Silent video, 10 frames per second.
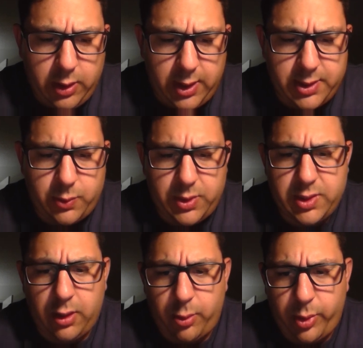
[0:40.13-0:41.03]
things that we
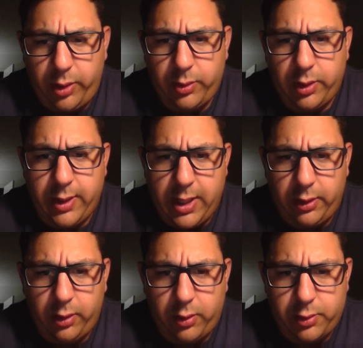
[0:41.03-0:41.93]
celebrate with the
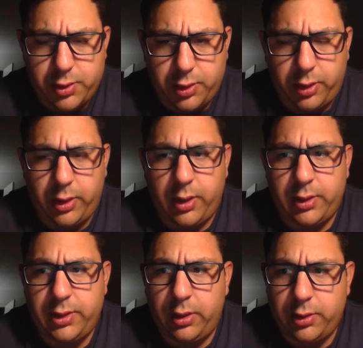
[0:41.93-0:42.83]
Latin culture,
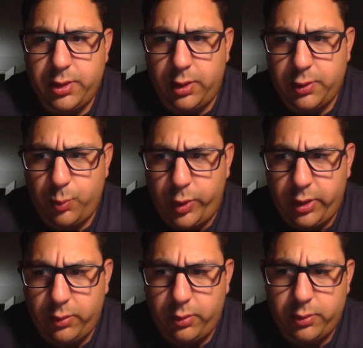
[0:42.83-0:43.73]
uh, Dia de los
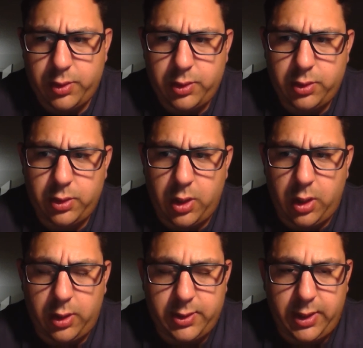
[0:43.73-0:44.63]
Muertos,
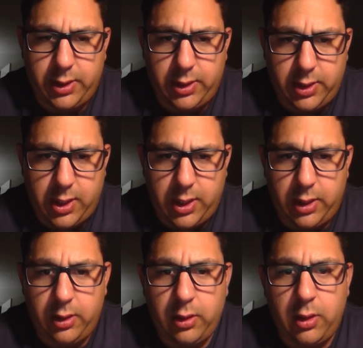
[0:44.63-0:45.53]
uh, Day of the
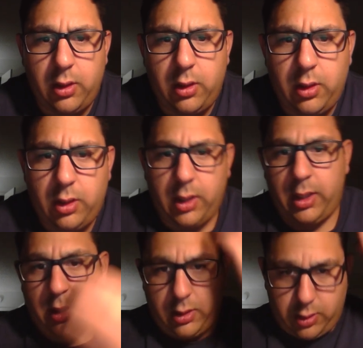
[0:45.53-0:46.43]
Dead,
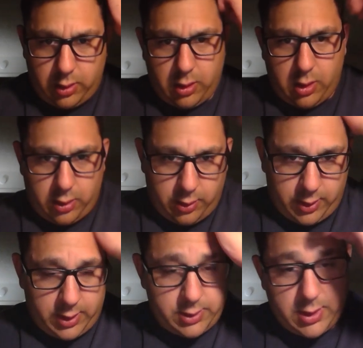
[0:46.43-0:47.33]
and uh, other
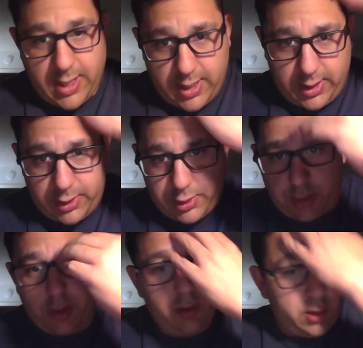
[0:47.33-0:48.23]
things of that
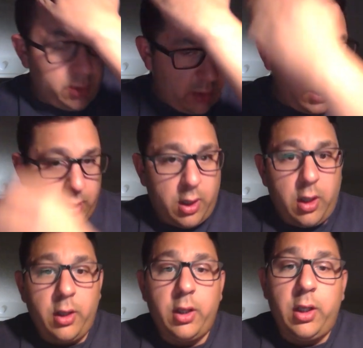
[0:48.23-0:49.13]
nature.
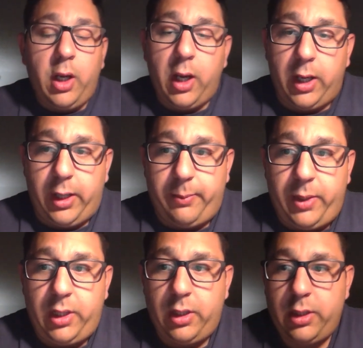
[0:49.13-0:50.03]
Um,
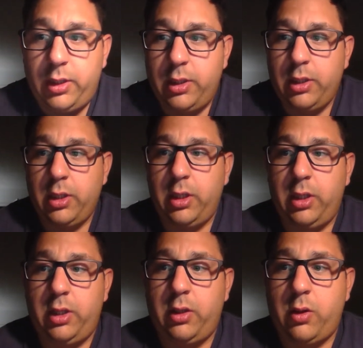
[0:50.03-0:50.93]

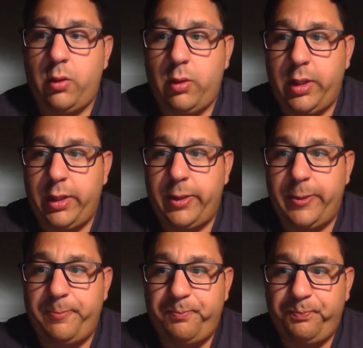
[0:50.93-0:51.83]
you know,
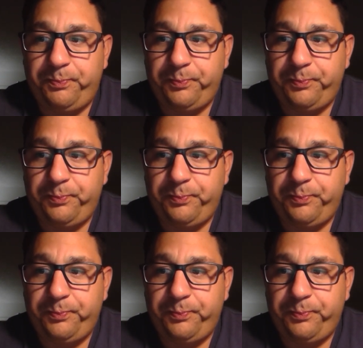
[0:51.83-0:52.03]
um,